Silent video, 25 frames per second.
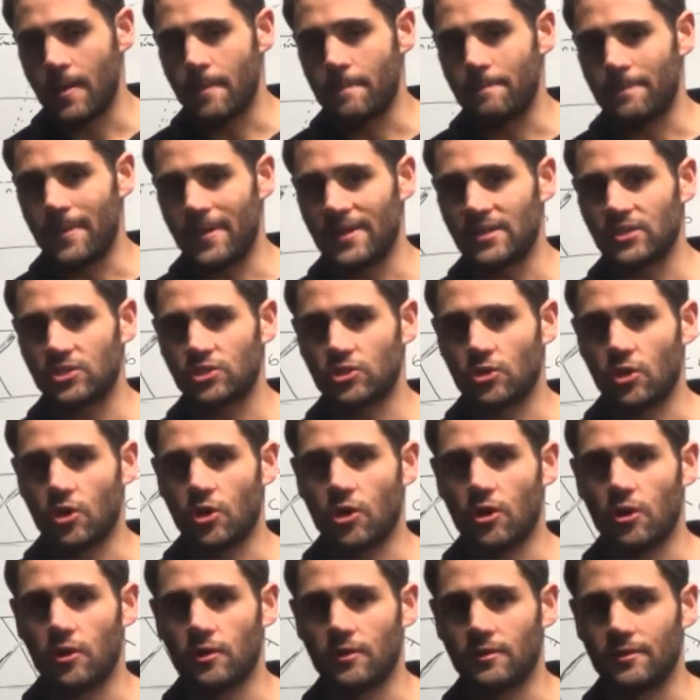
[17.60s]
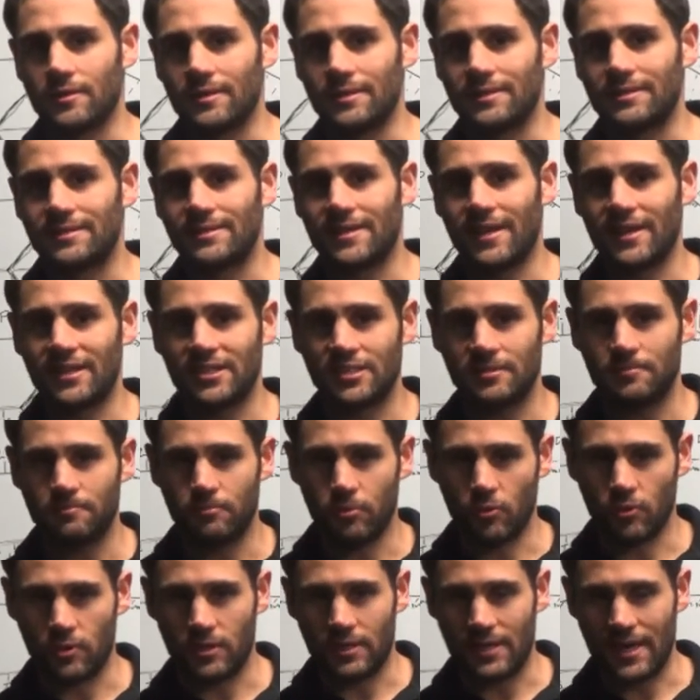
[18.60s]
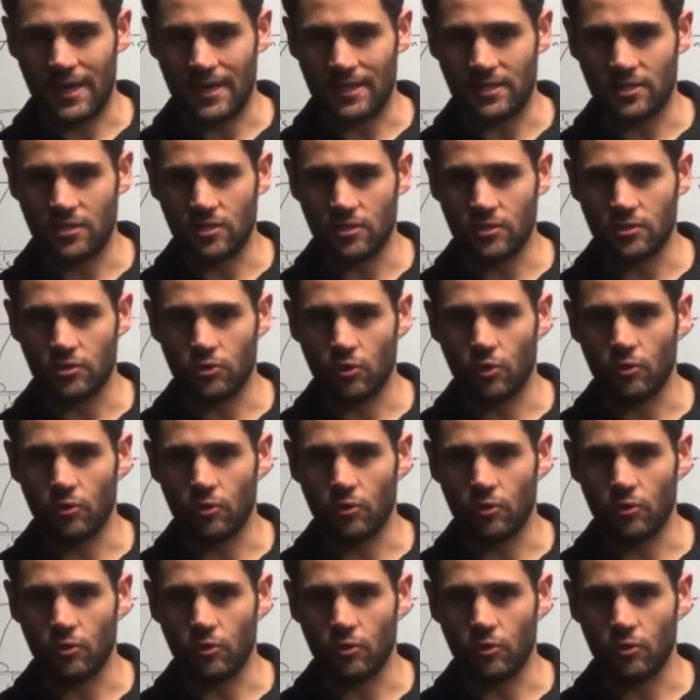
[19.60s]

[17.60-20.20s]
based on textbook cases